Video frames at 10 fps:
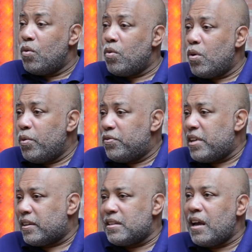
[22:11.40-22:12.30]
Well, with
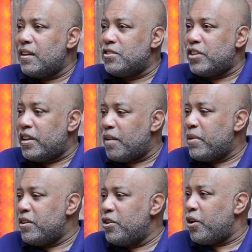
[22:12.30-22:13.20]
technology, I
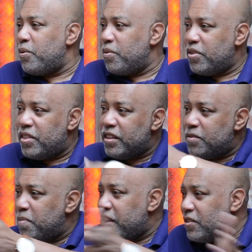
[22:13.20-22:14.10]
mean, you know, this
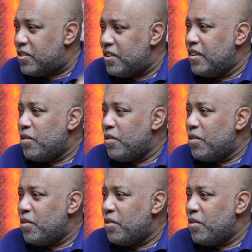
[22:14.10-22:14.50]
piece,